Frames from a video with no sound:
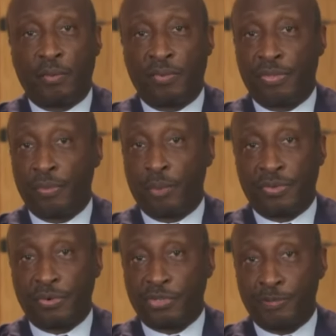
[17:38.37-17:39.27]
with
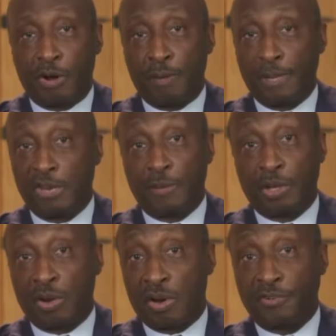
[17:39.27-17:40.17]
whether you're a small, medium,
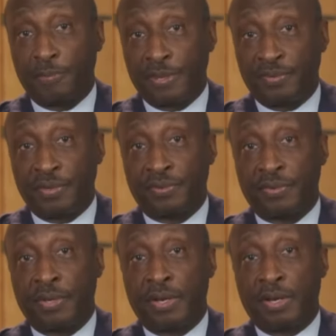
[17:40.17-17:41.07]
or large
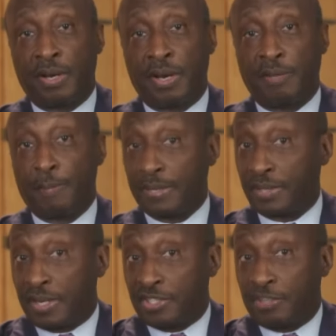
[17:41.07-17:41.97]
business, the
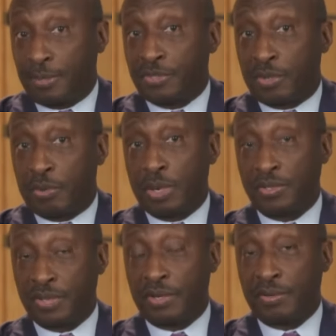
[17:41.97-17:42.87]
best customers are the
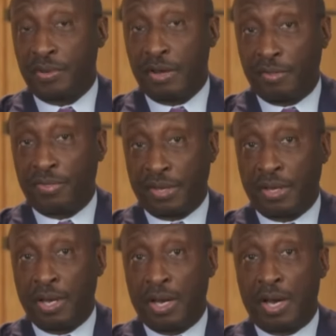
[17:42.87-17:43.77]
ones that are healthy.